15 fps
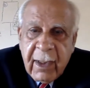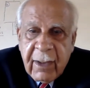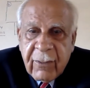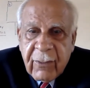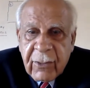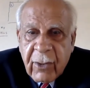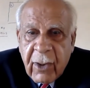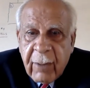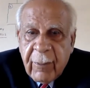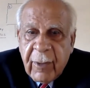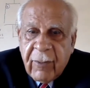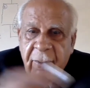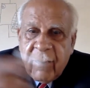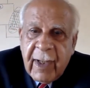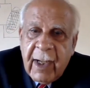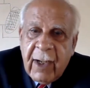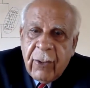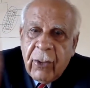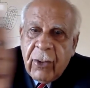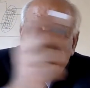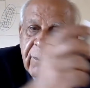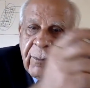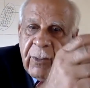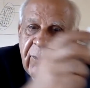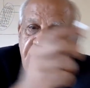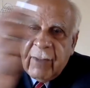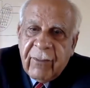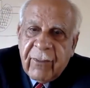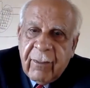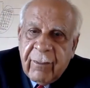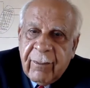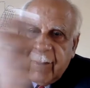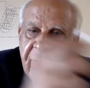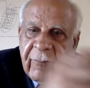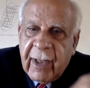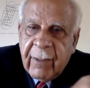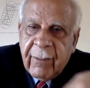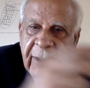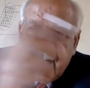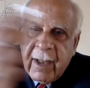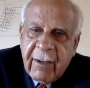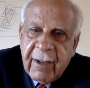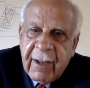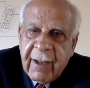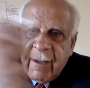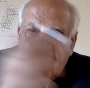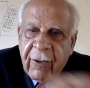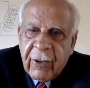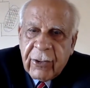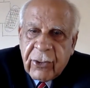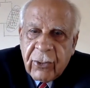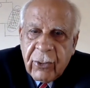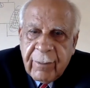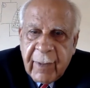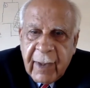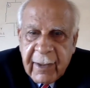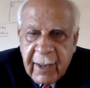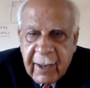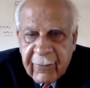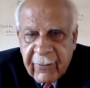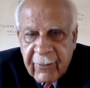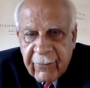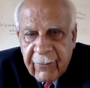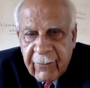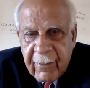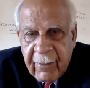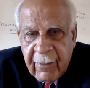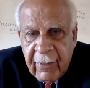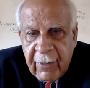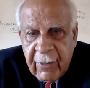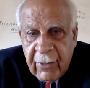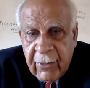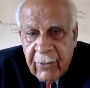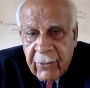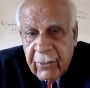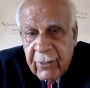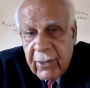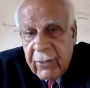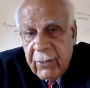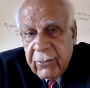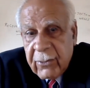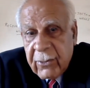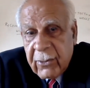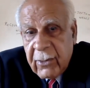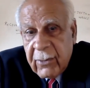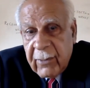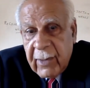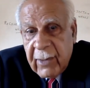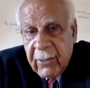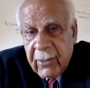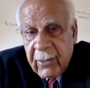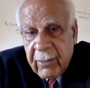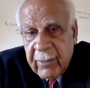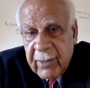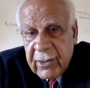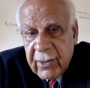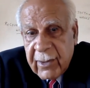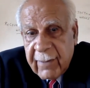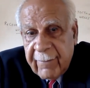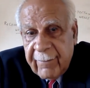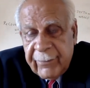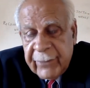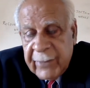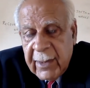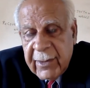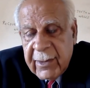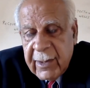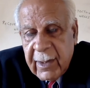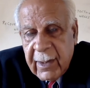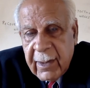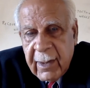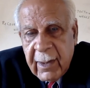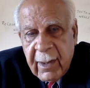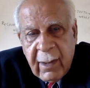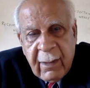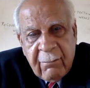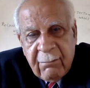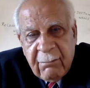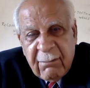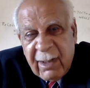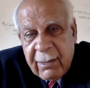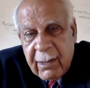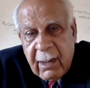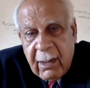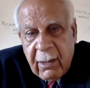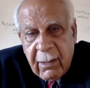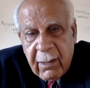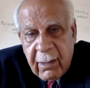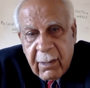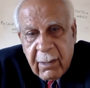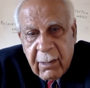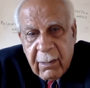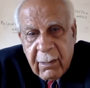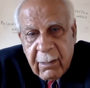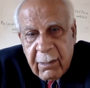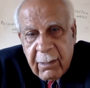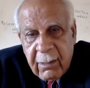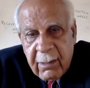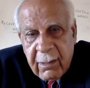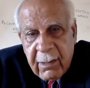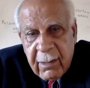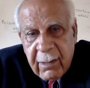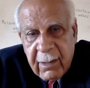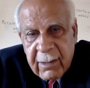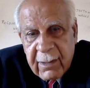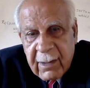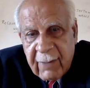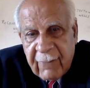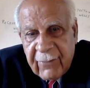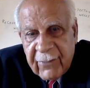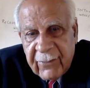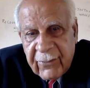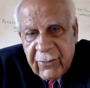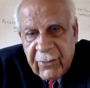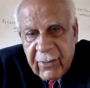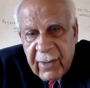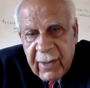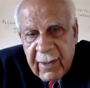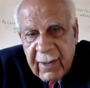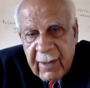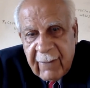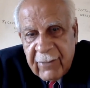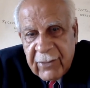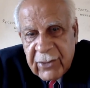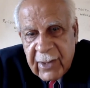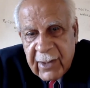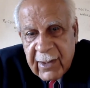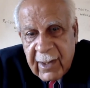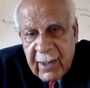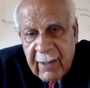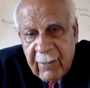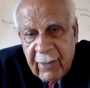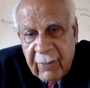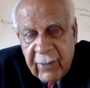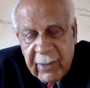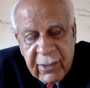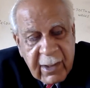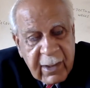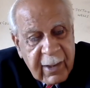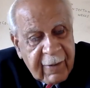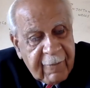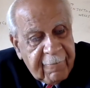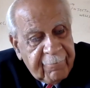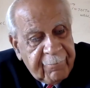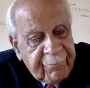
It was all about railroad moving from one area or through Texas. So they used to call it Railroad Commission. But now, it's a different story. They haven't changed the name. I wish they did.